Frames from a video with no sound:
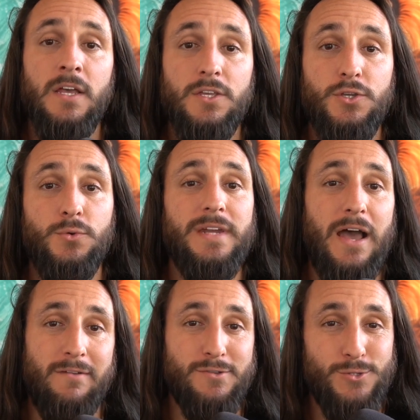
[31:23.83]
you would now
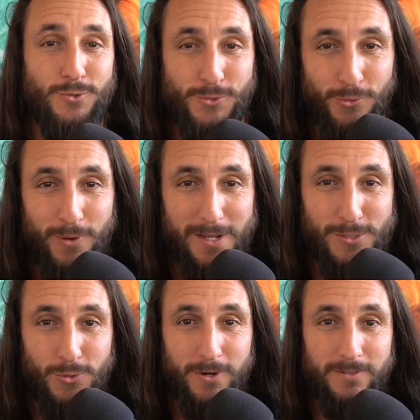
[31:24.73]
have a social credit
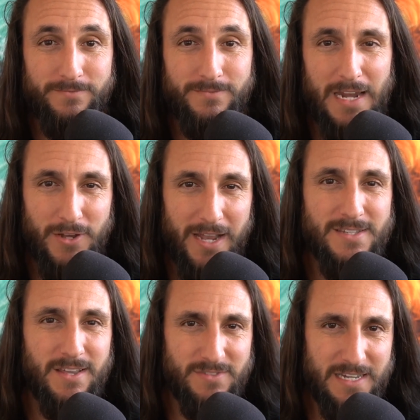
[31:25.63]
score. And you
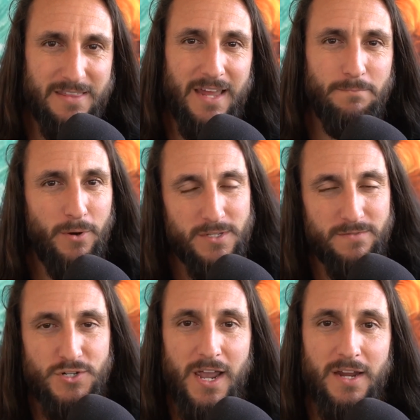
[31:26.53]
guys have seen that in parts
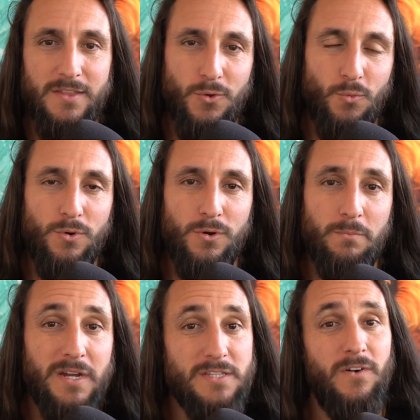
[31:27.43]
of China and the world,
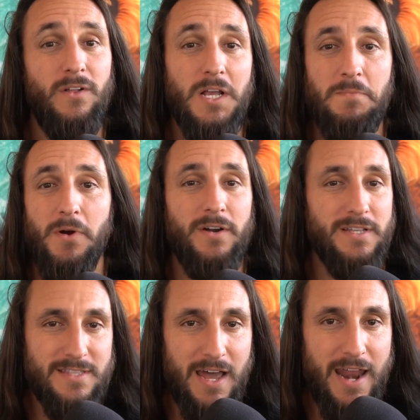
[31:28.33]
but it's falling apart.
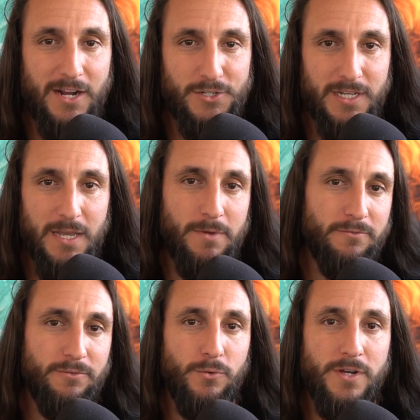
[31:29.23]
It's not actually coming to
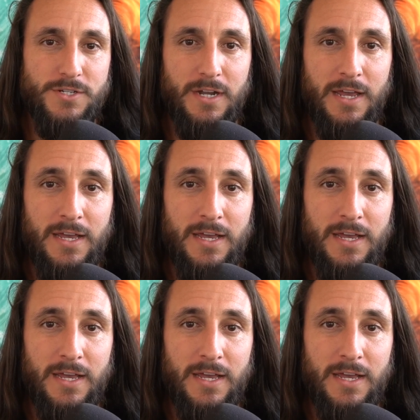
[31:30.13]
fruition.